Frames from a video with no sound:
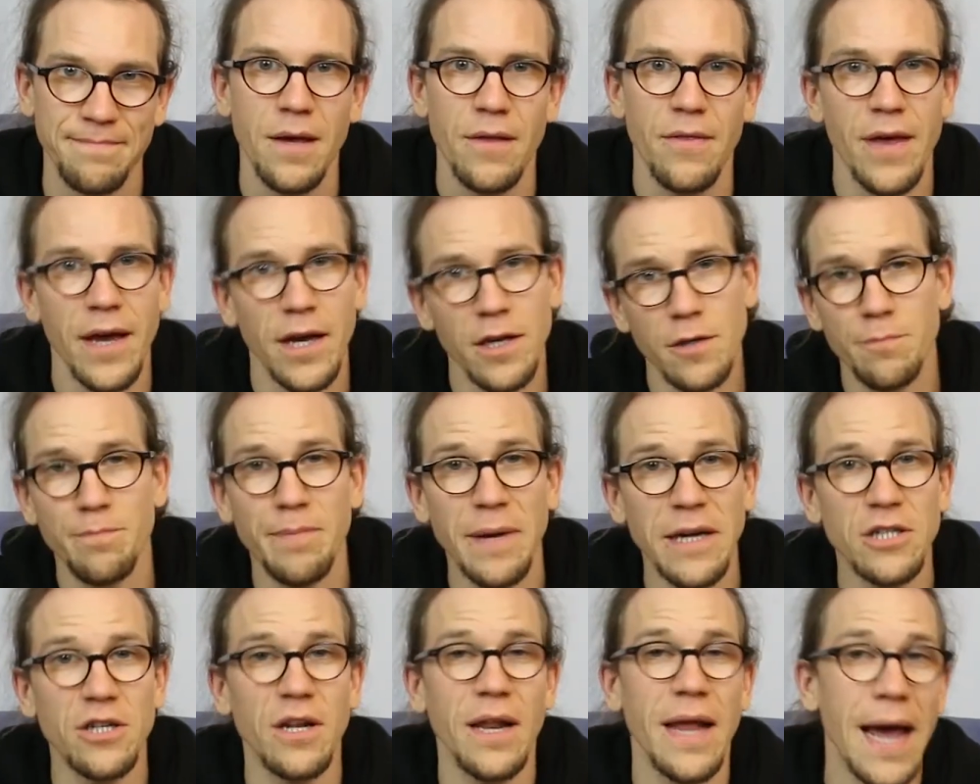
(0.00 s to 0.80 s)
There are
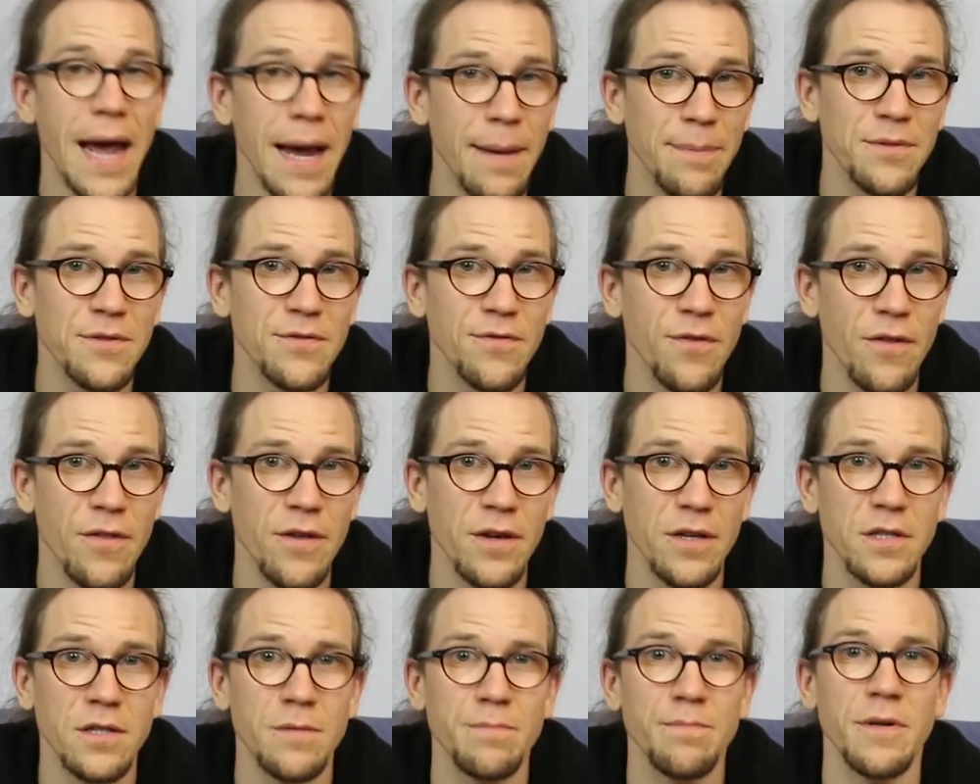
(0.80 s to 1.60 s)
special apps for
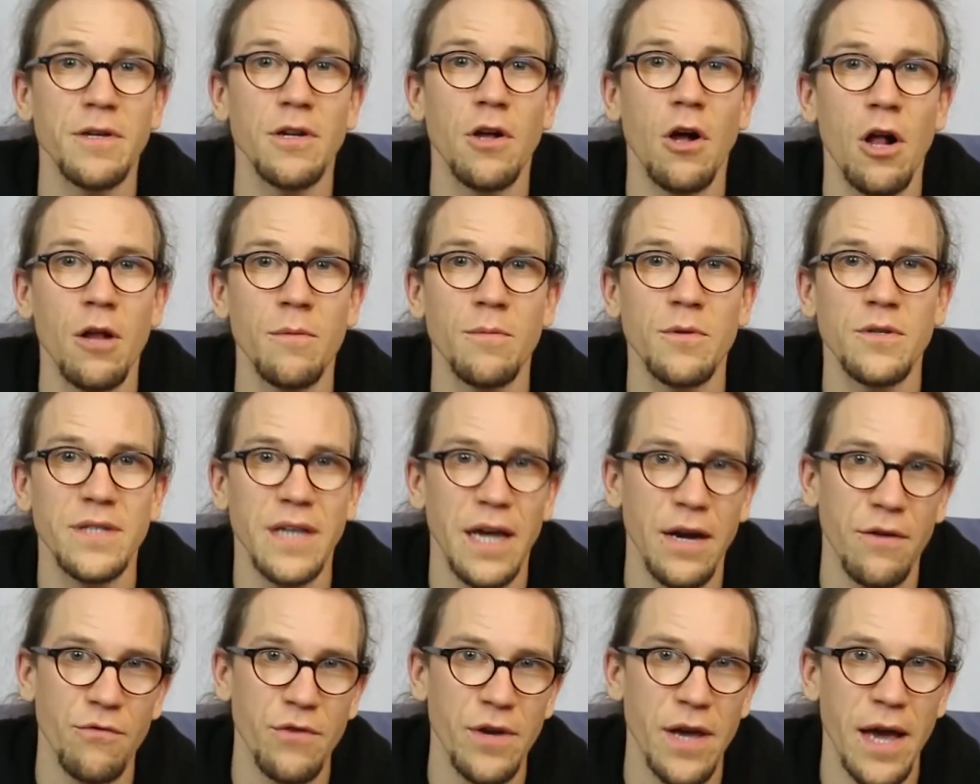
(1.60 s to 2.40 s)
this, but almost
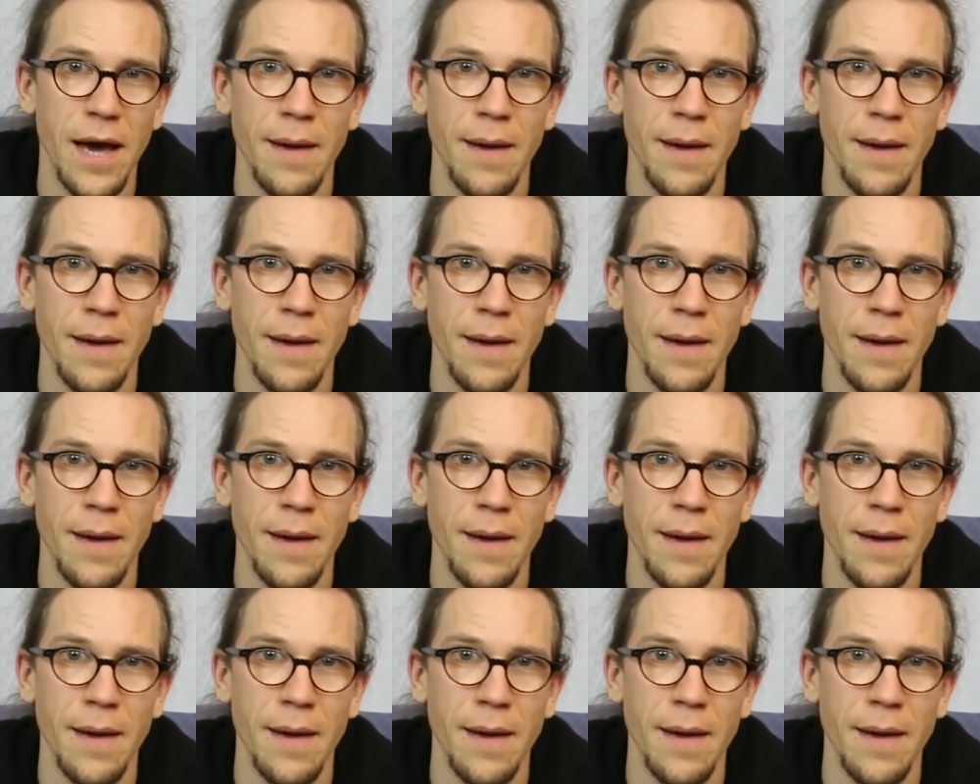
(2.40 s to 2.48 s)
every